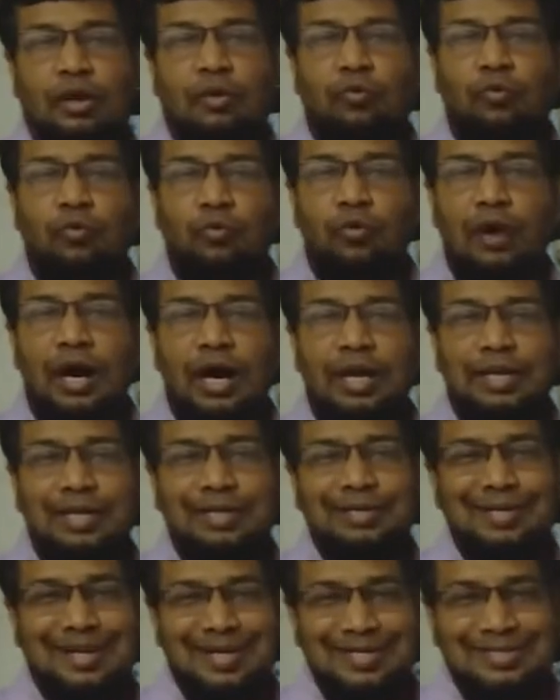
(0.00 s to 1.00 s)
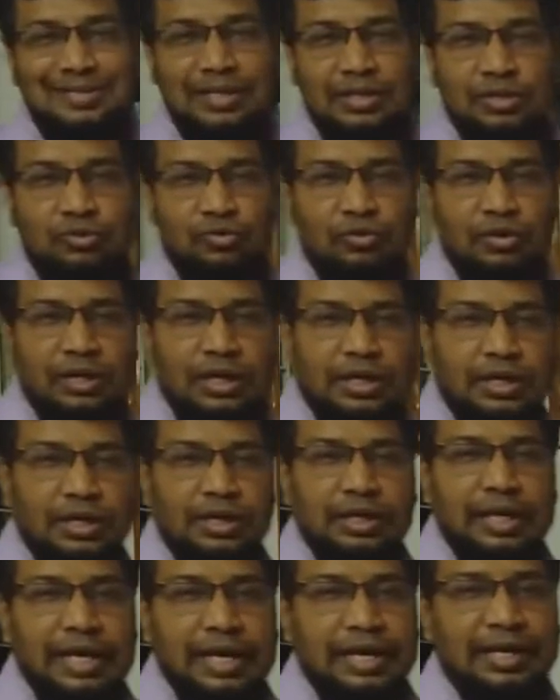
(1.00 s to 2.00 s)
who are interested to
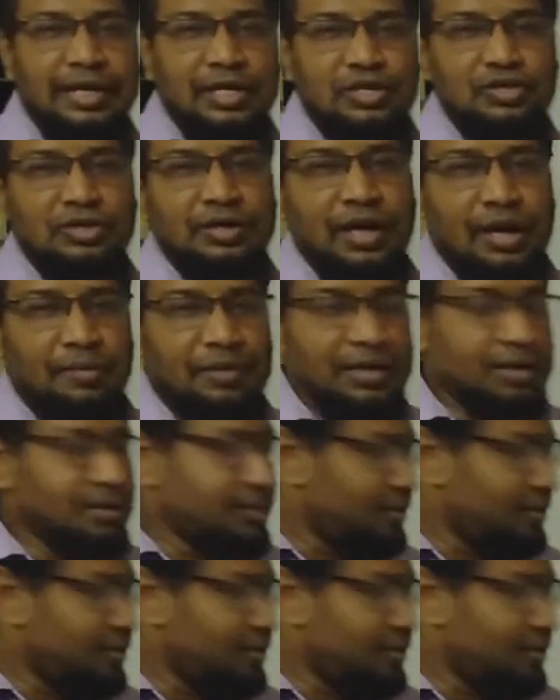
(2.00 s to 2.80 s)
learn English grammar